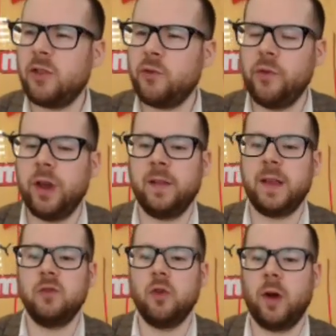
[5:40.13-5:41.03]
really
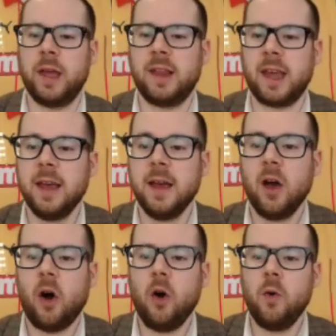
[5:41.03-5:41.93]
noisy,
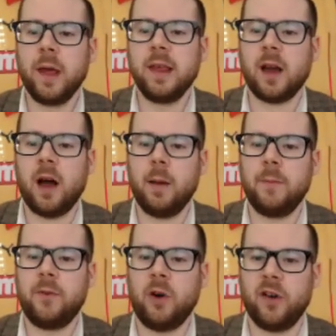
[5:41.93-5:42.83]
always up
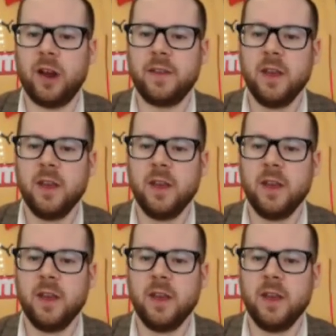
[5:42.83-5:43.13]
for it.